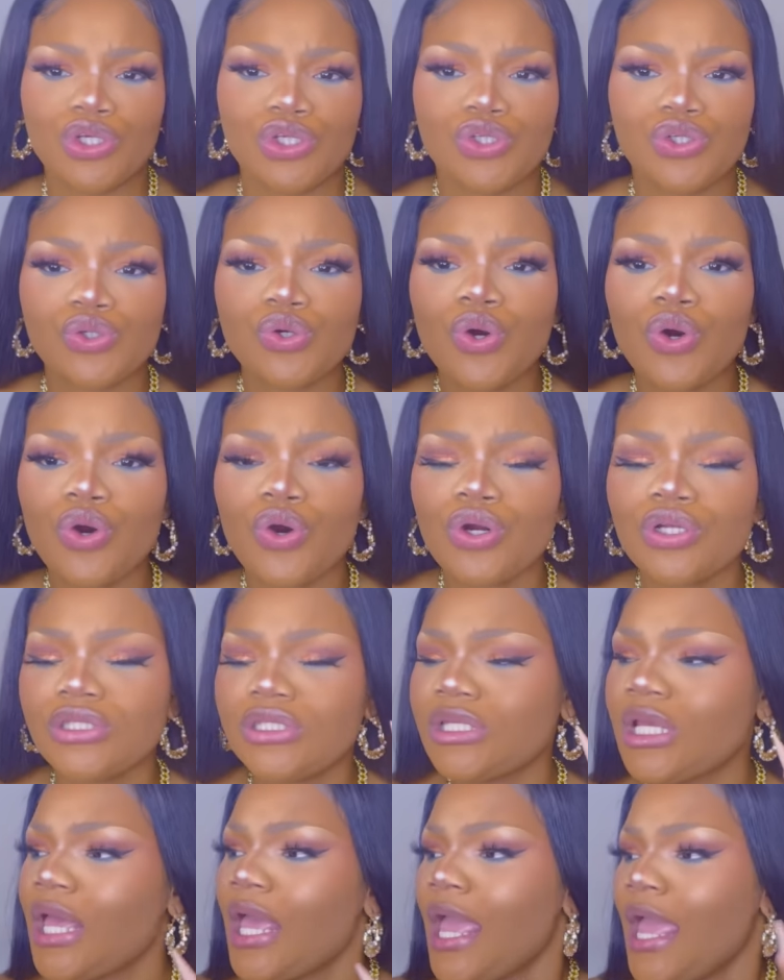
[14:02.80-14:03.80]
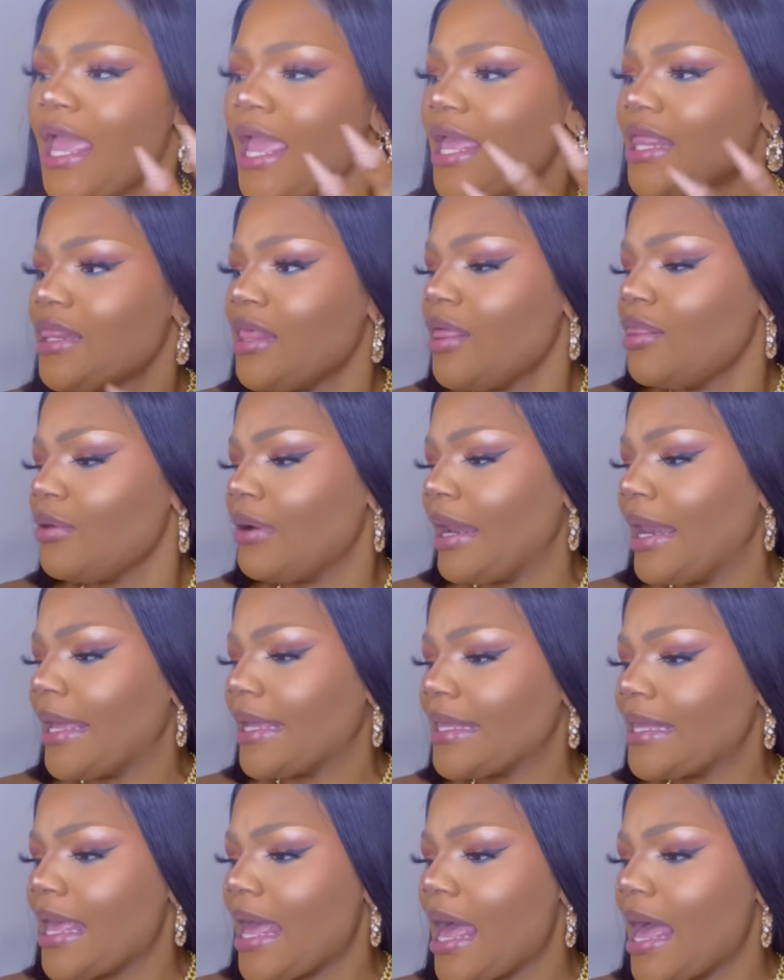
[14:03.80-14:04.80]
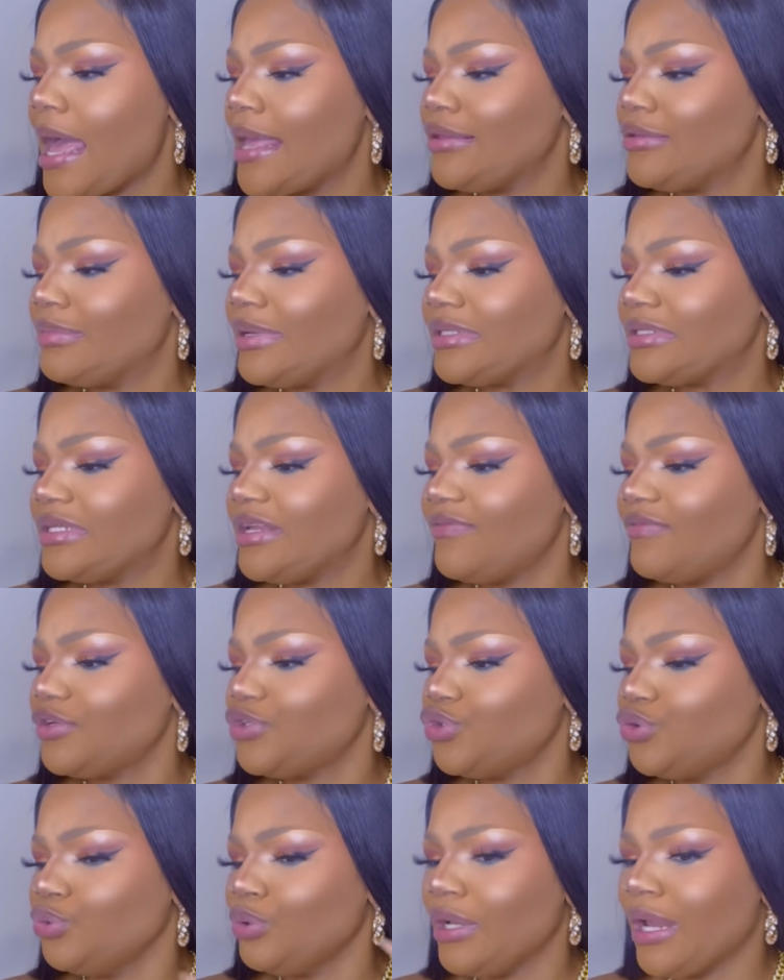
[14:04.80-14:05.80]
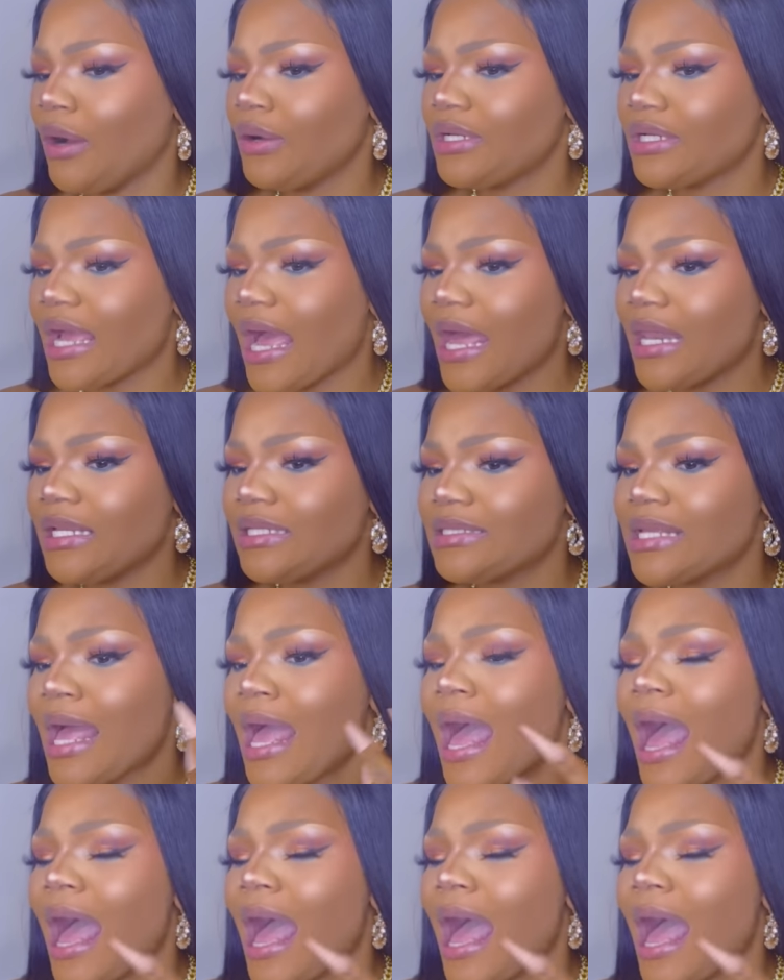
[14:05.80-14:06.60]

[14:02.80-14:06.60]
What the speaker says: short, and then they were like, yeah, you must never do loud colors.